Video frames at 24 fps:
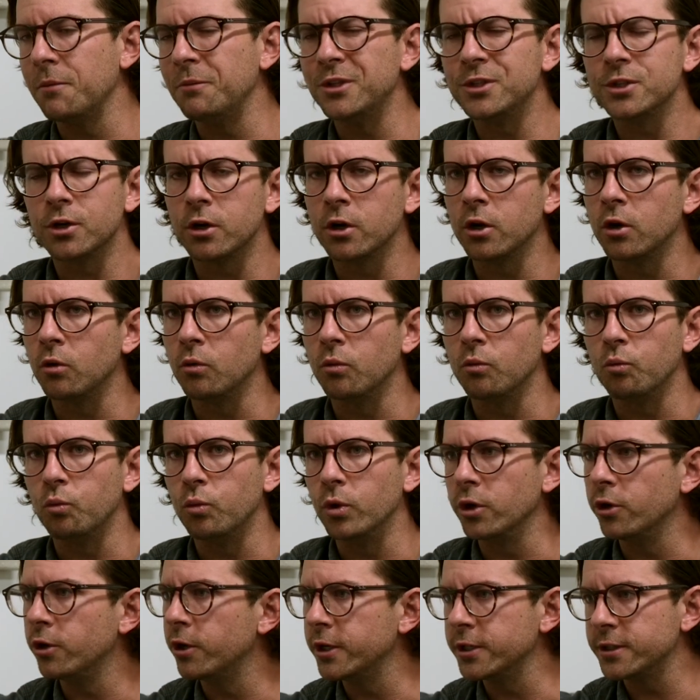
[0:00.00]
started a
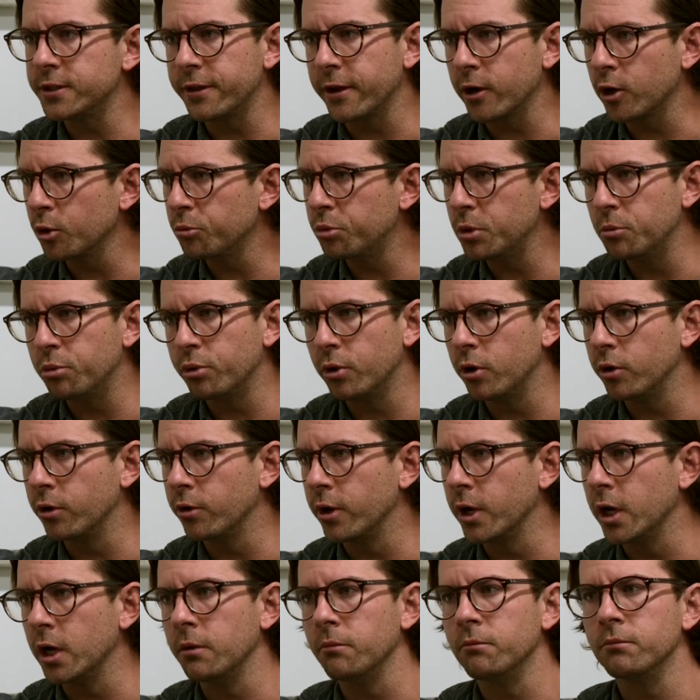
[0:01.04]
wilderness therapy
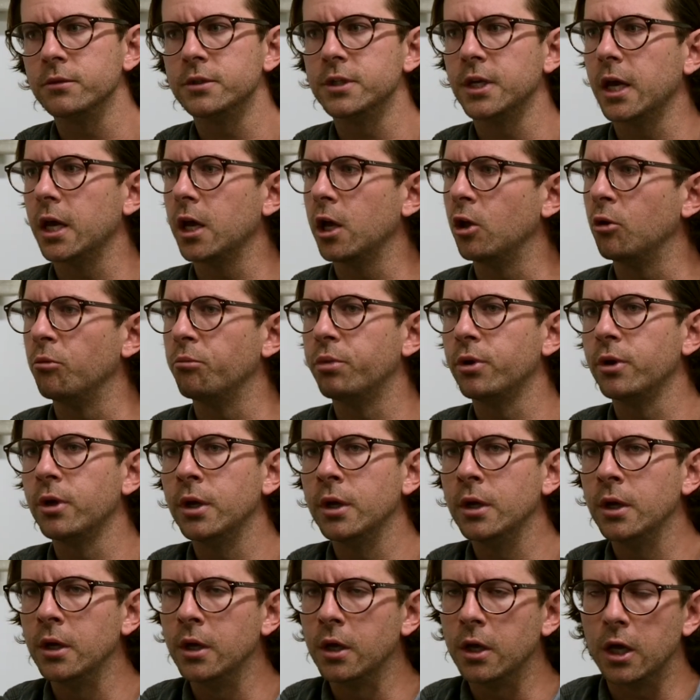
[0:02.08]
program to help
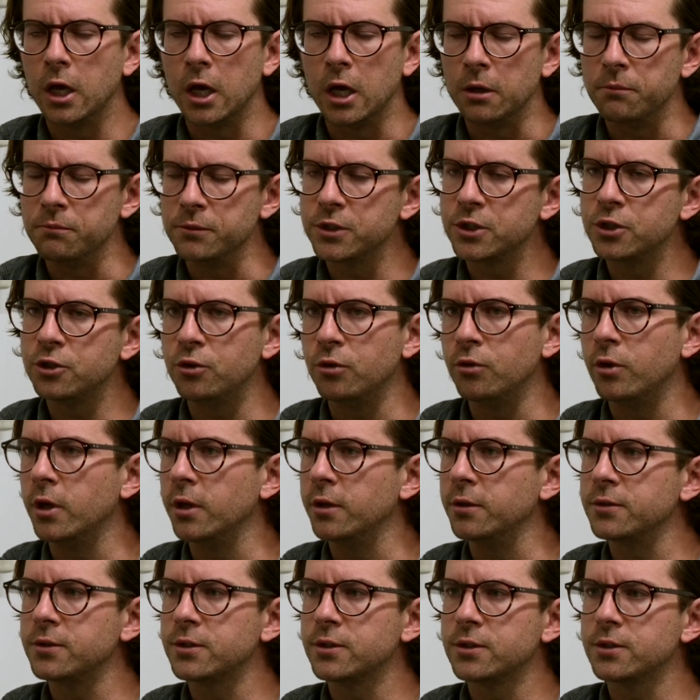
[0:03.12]

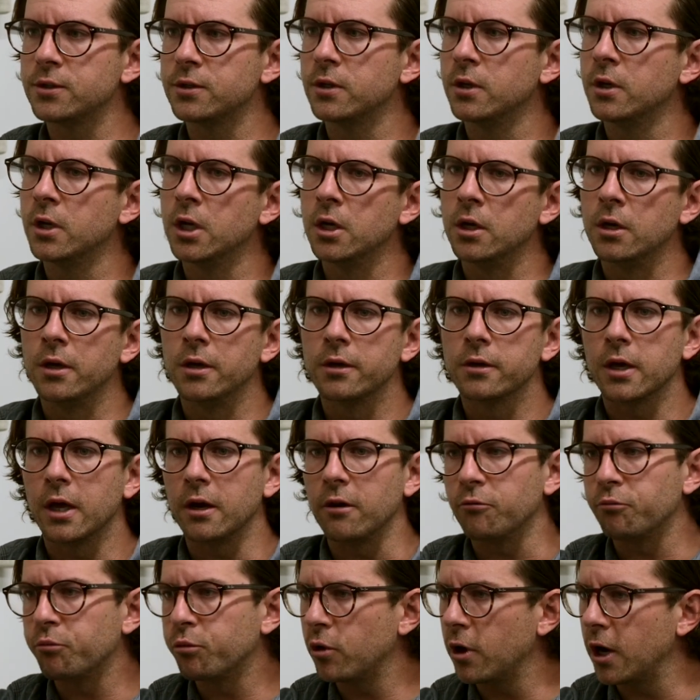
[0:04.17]
students kind
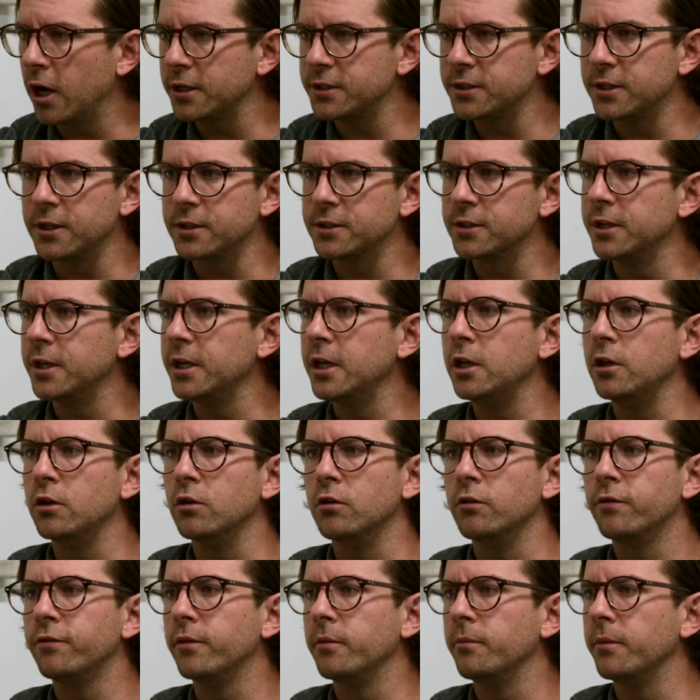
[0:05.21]
of process and
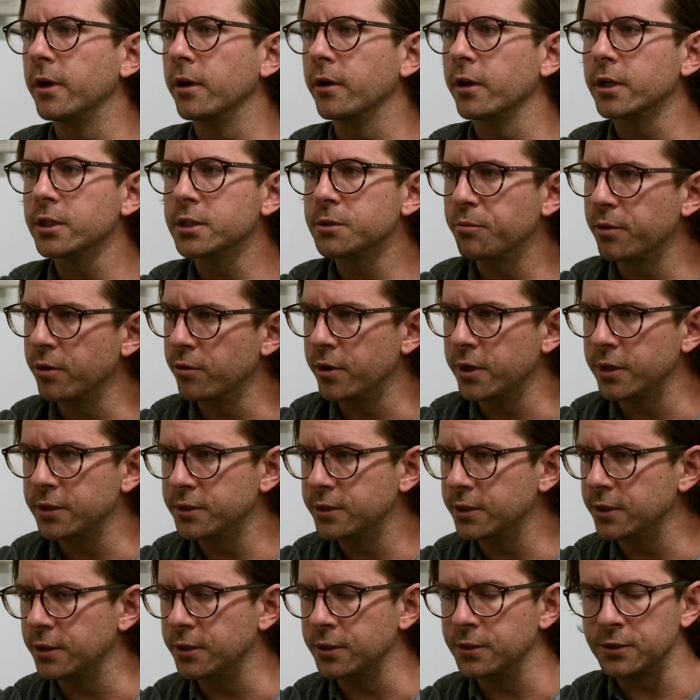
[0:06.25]
heal from their
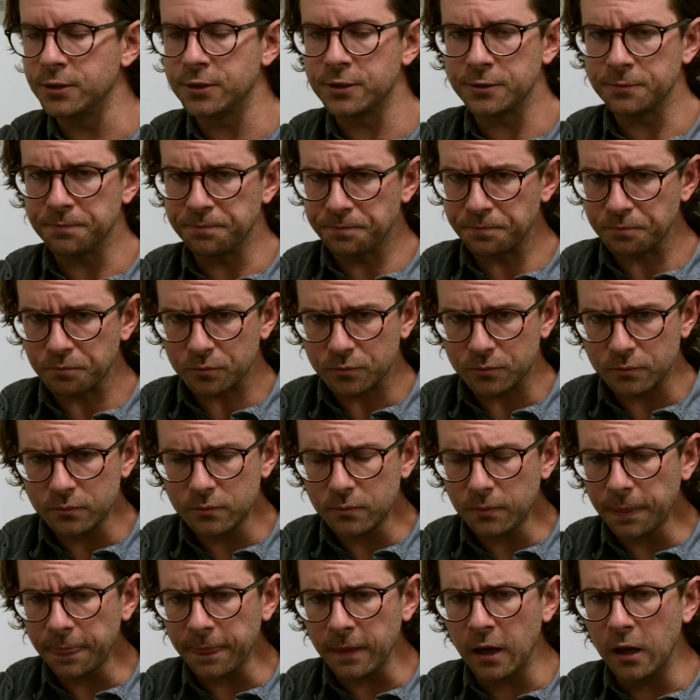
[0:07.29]
experiences.
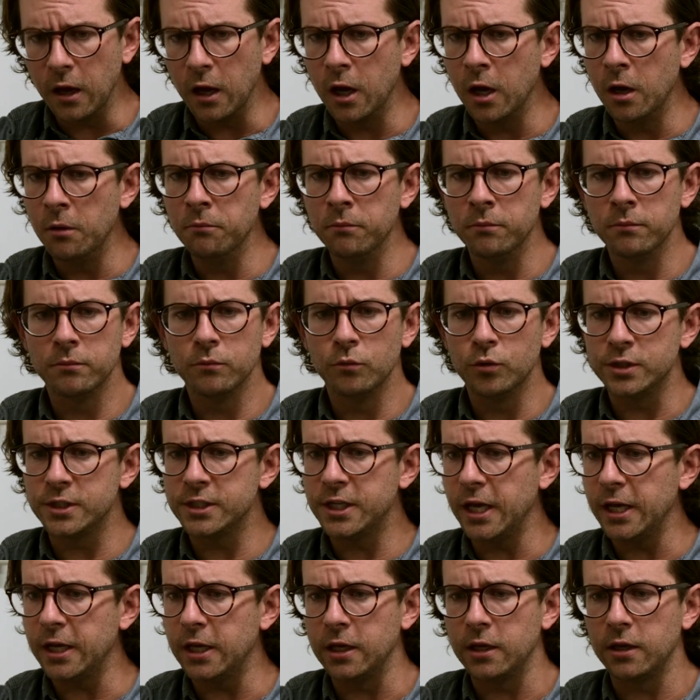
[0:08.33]
Was
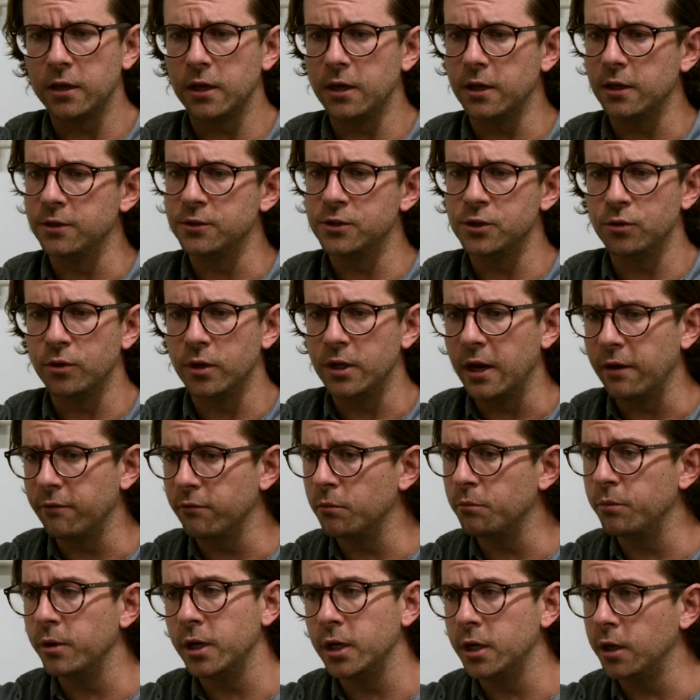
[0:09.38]
taking kids who had never
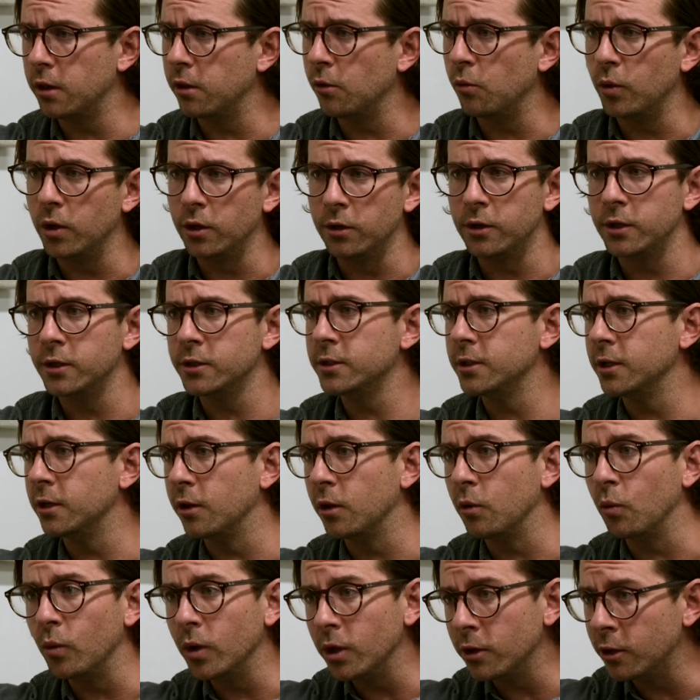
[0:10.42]
been into the
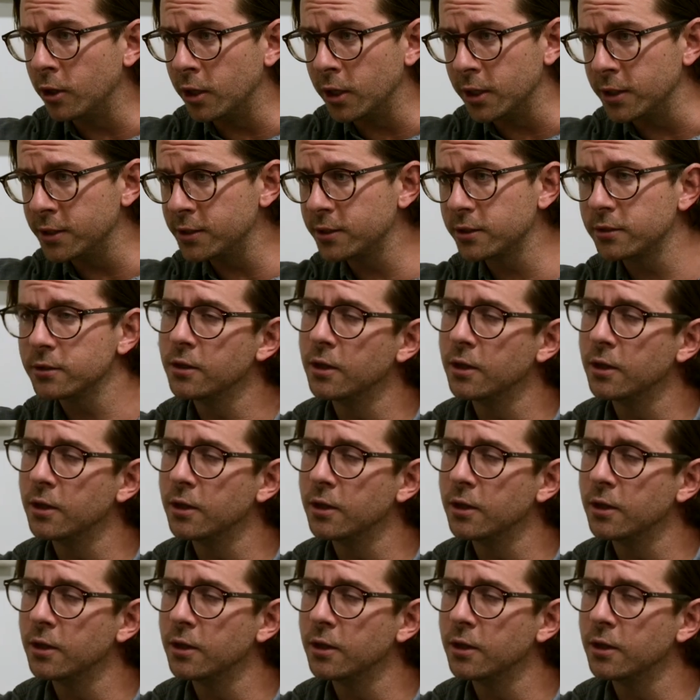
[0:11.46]
wilderness.